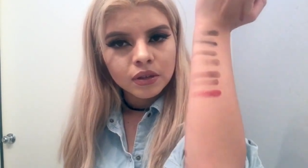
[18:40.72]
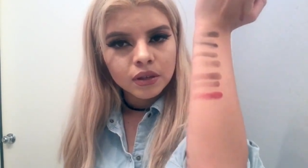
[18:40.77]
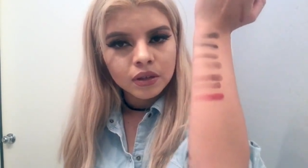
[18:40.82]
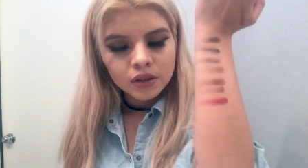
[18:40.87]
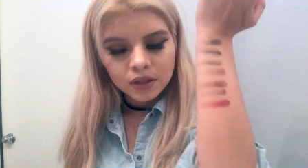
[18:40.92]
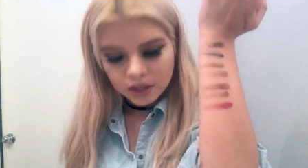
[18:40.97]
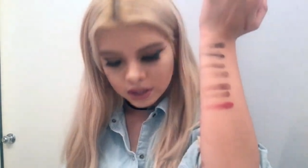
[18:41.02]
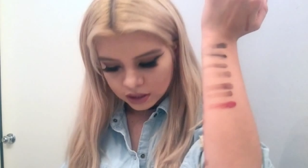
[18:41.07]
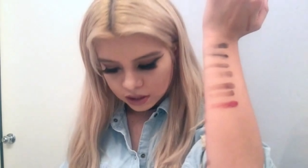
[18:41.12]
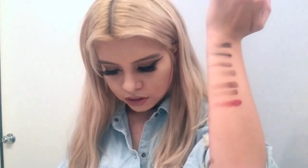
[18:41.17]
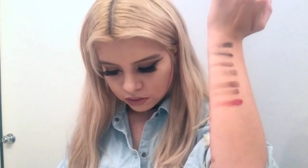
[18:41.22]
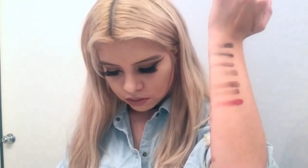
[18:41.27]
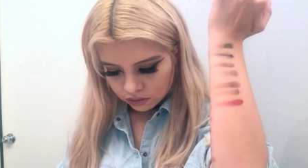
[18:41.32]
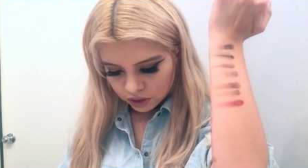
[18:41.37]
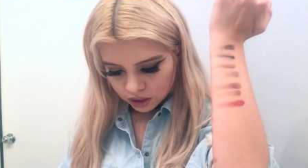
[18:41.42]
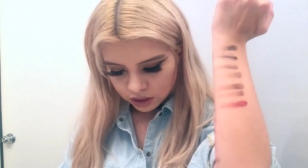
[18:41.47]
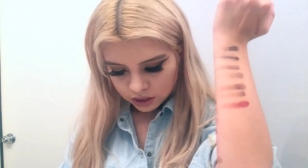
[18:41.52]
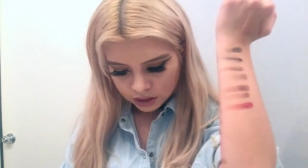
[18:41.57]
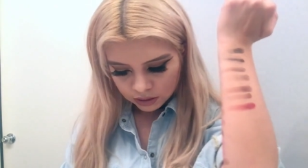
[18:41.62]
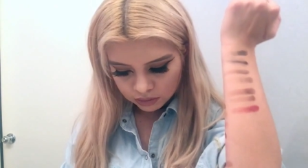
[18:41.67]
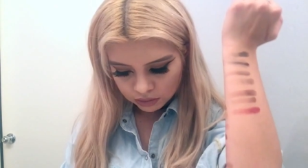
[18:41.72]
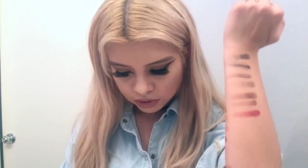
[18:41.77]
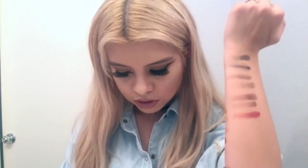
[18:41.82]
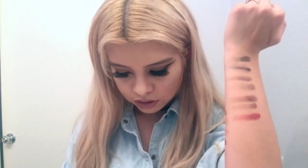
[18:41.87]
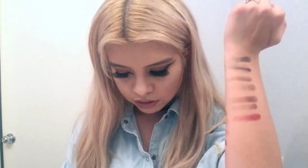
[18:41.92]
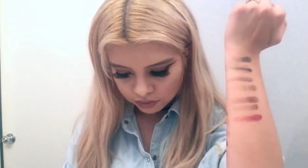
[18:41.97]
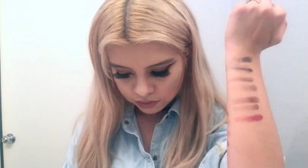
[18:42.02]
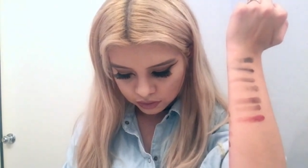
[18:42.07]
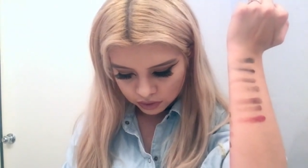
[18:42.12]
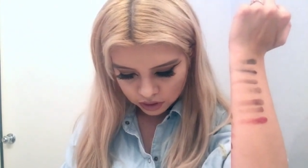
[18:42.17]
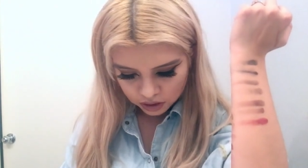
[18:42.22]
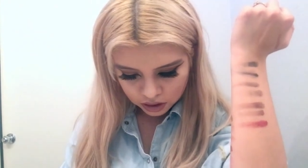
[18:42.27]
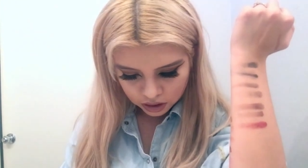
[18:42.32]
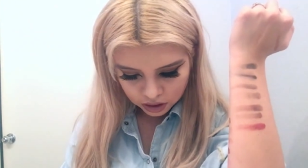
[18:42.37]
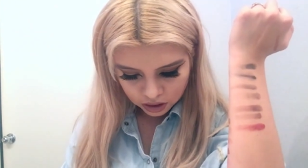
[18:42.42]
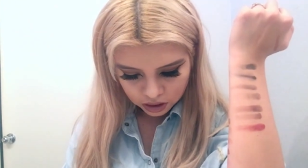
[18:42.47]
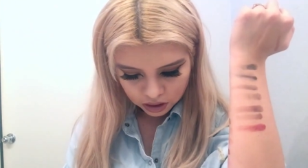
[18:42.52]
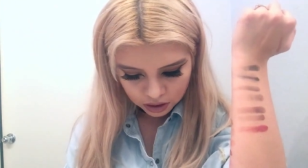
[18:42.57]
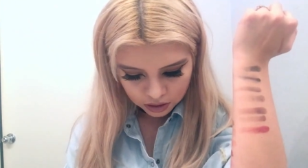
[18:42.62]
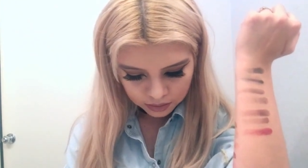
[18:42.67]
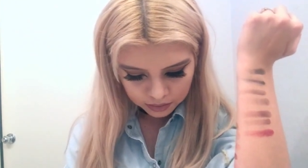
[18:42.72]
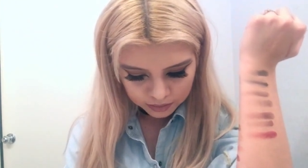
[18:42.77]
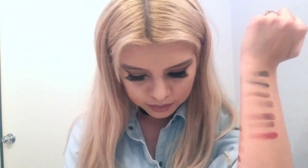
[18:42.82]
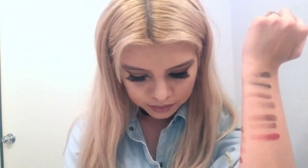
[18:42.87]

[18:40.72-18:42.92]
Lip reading: And that's a really beautiful color.